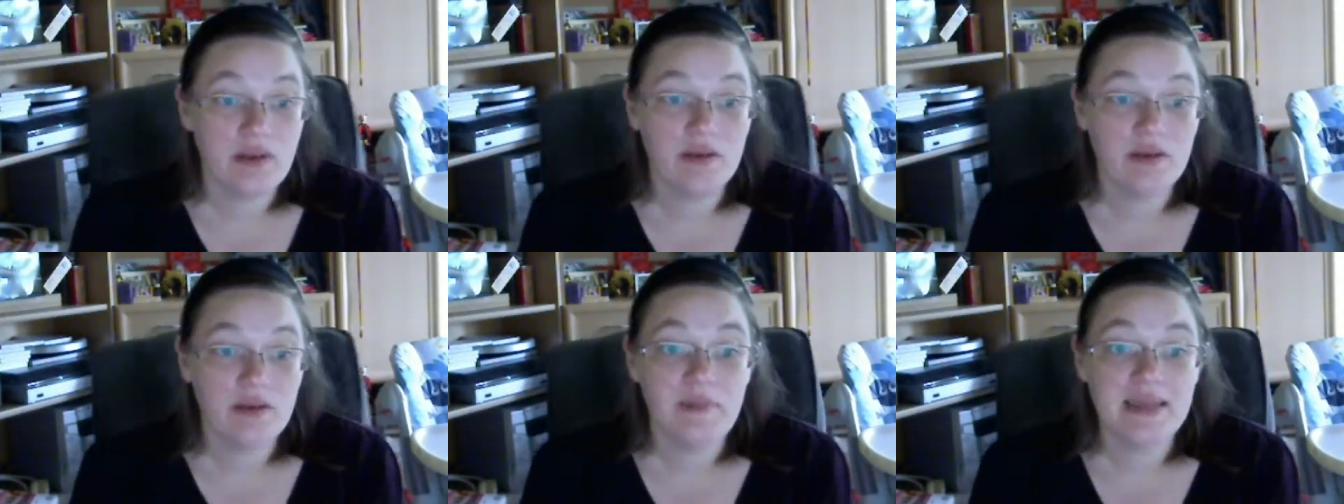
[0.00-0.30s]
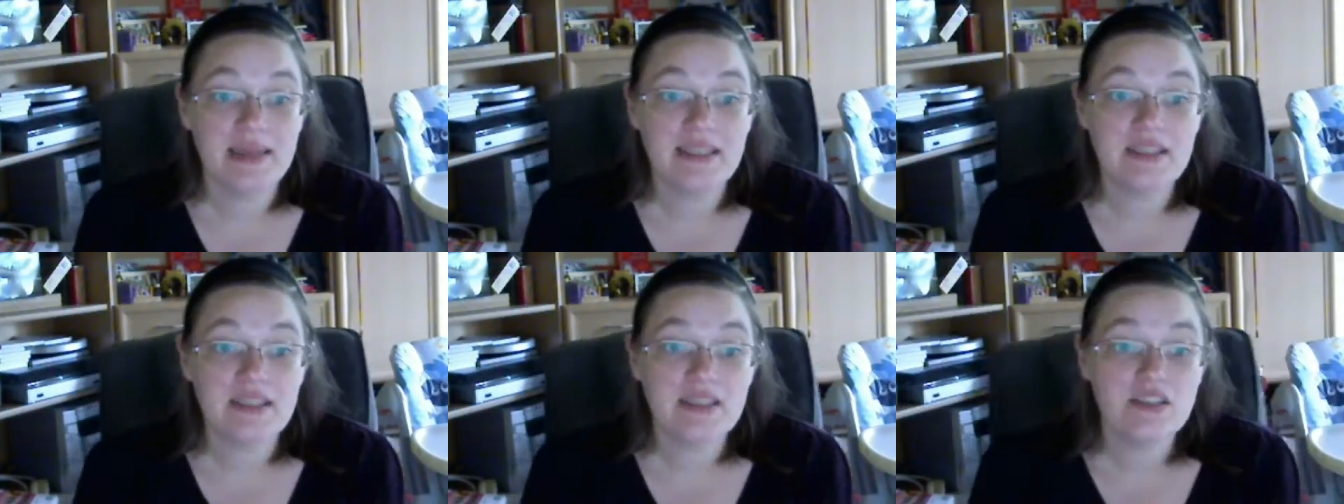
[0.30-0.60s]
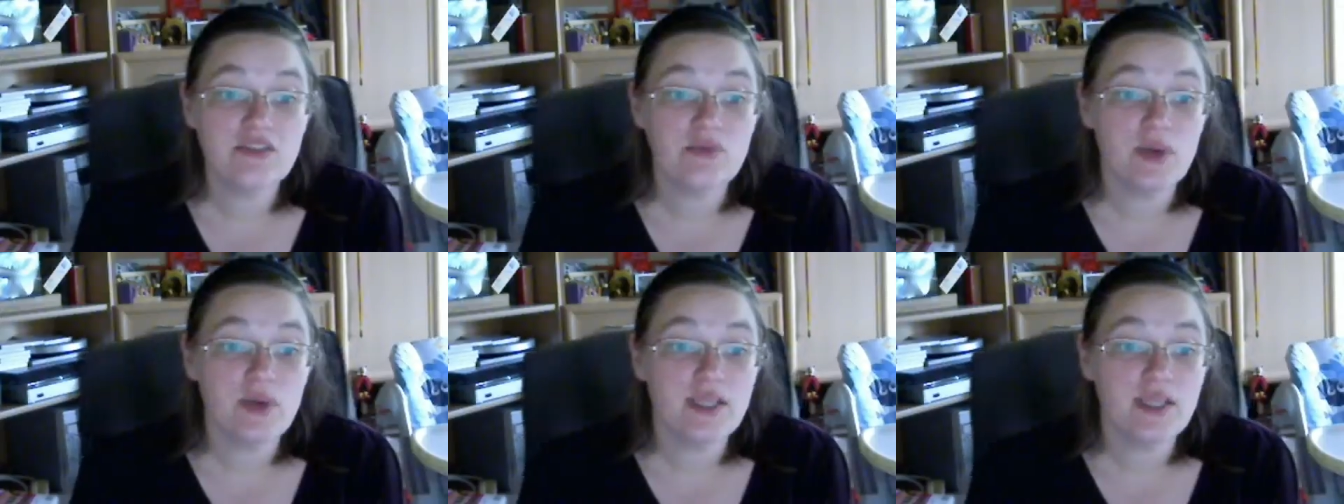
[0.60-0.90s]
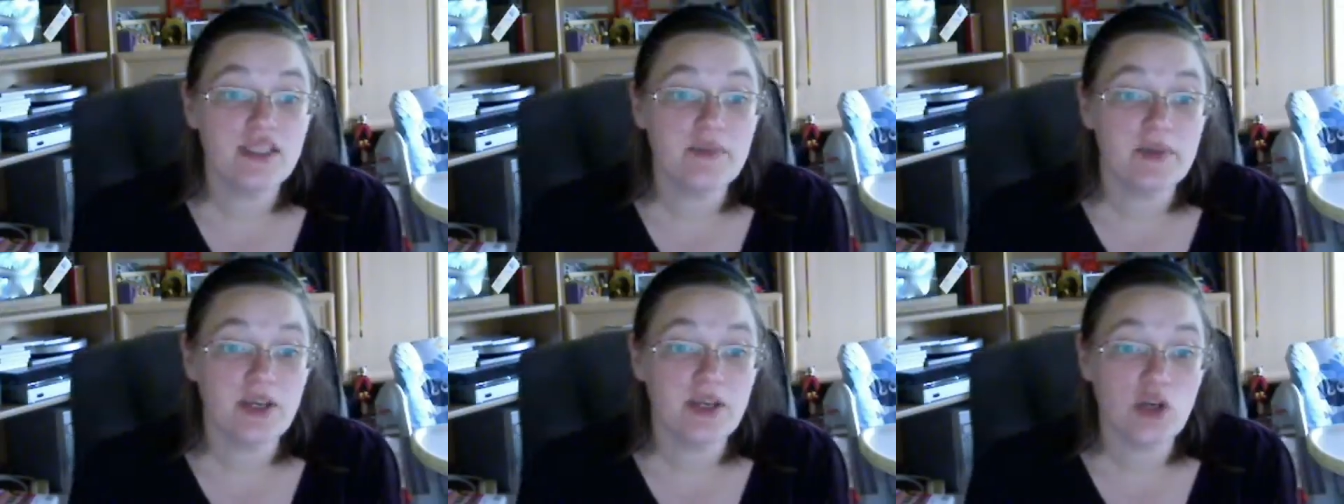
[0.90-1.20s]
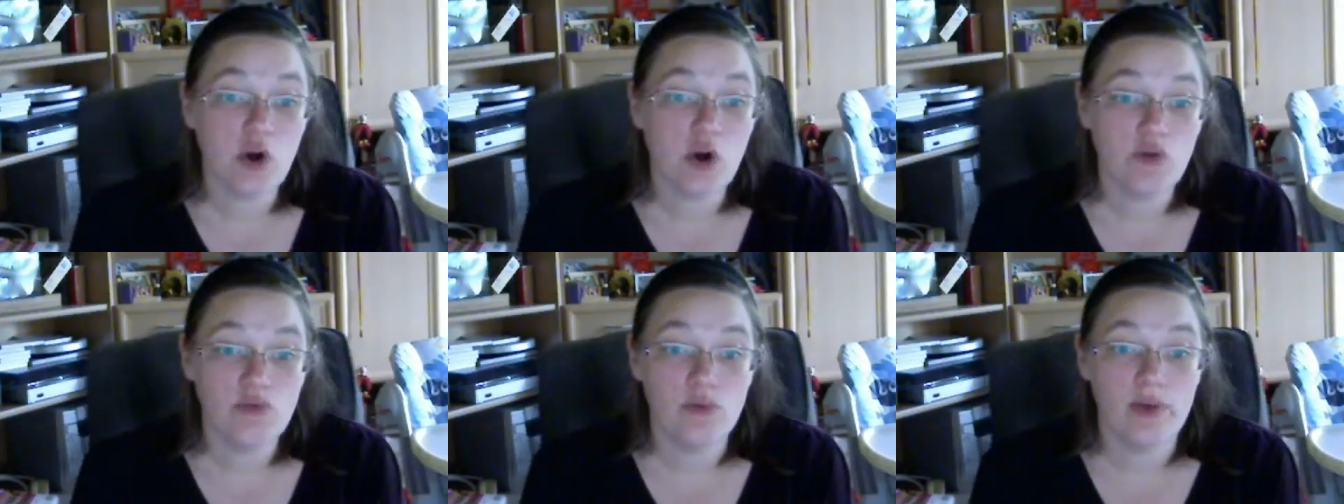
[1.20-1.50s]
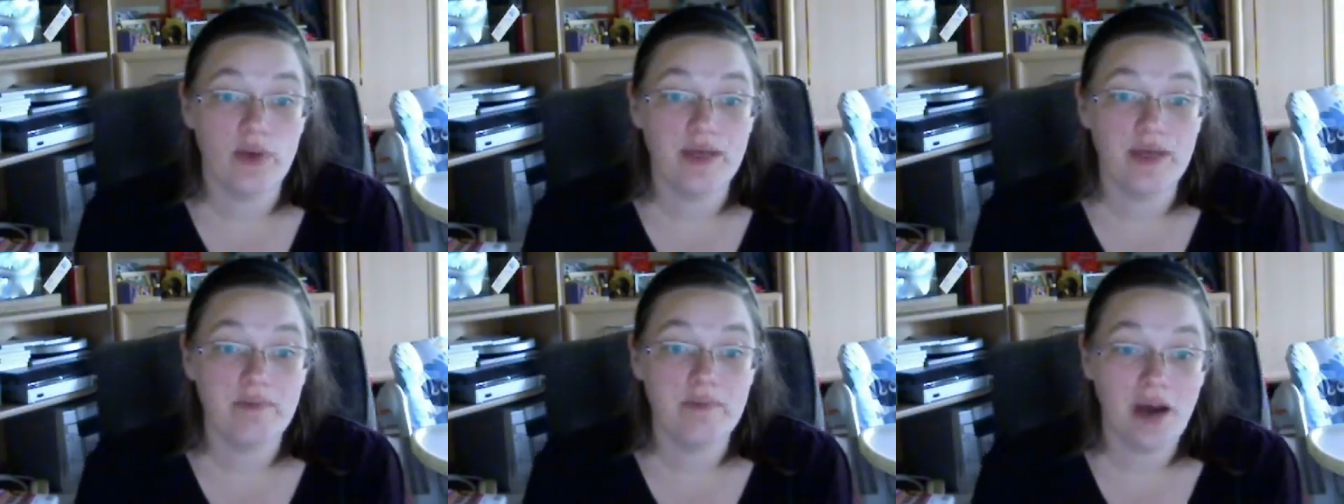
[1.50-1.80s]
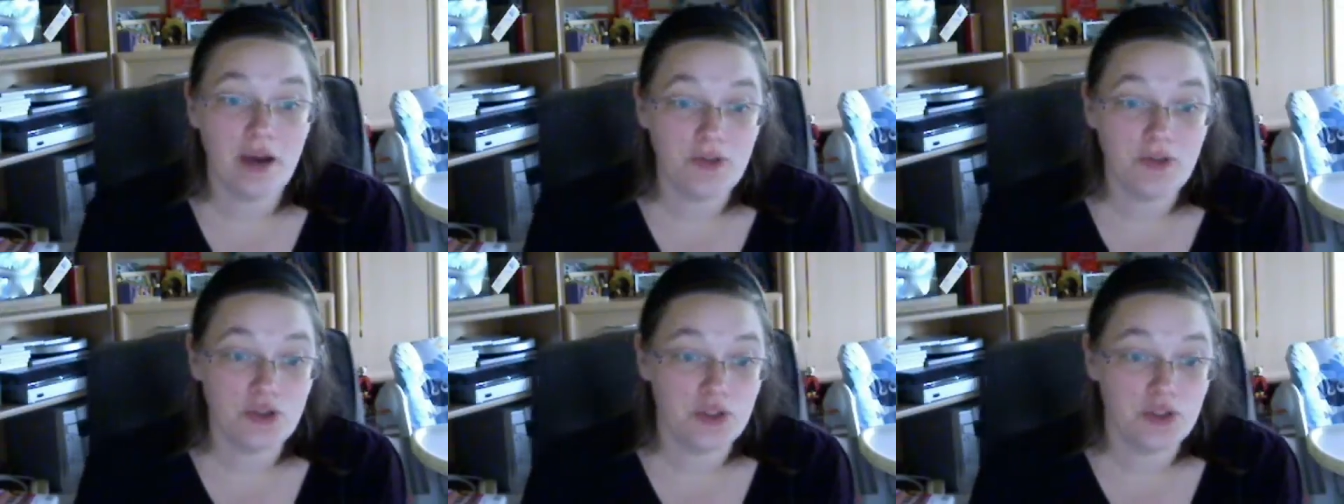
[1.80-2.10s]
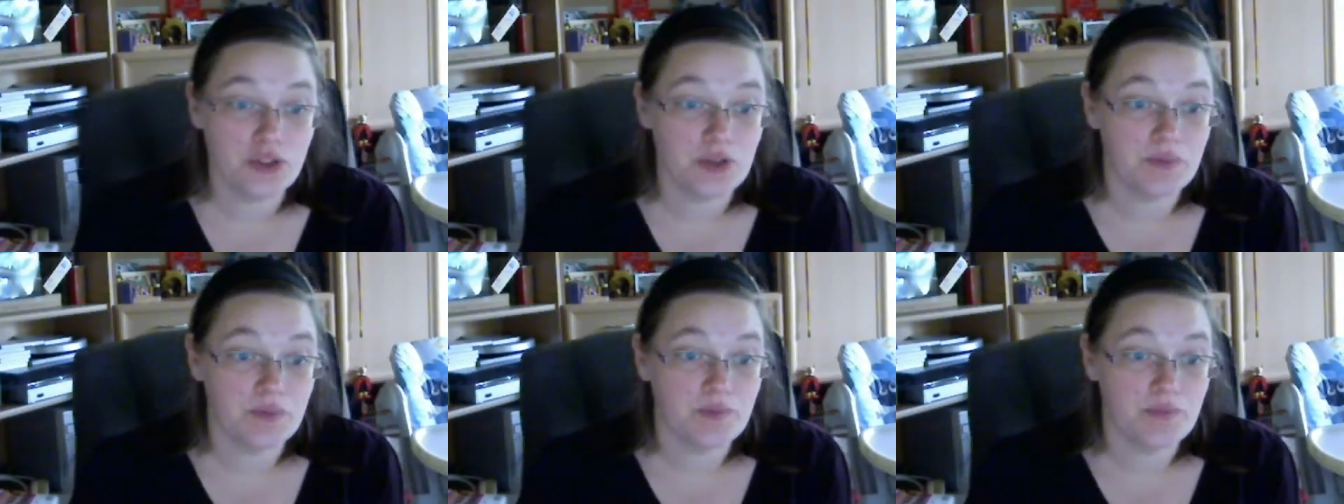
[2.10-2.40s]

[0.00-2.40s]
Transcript: Make a list of ways that being overweight bothers you.